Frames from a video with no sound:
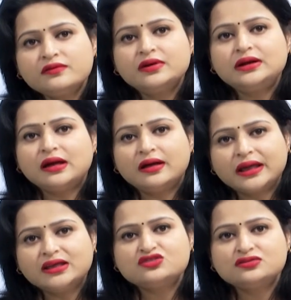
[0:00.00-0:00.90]
we will
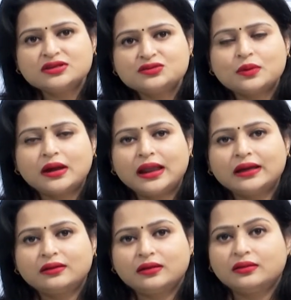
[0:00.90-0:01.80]
arrange this 1
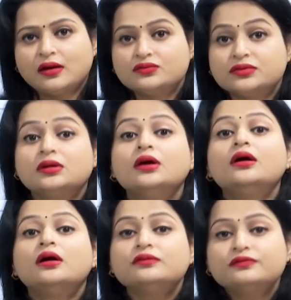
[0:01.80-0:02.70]
lakh 10,000
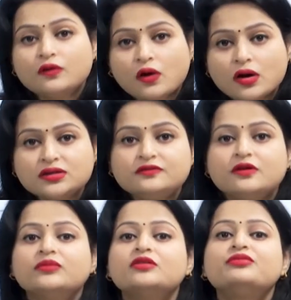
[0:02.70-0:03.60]
of course
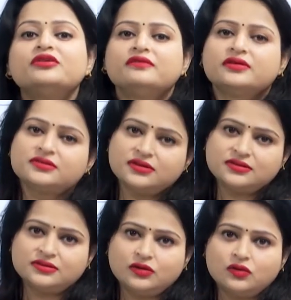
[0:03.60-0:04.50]
from the previous
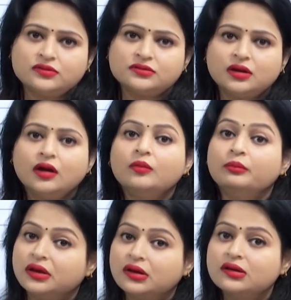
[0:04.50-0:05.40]
year set ons
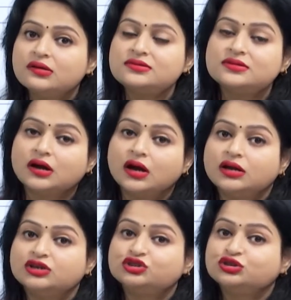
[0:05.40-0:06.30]
because the
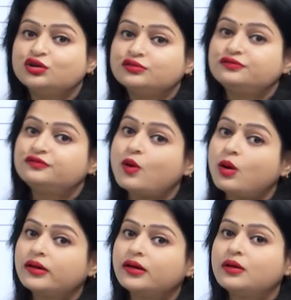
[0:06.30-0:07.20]
condition of
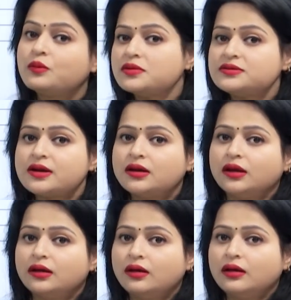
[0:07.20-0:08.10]
4 year was
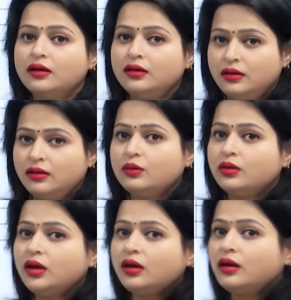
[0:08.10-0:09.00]
running.
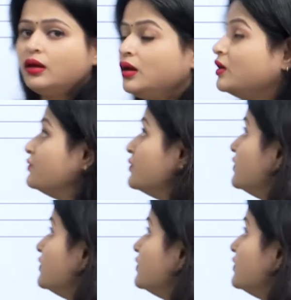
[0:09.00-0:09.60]
Okay. If we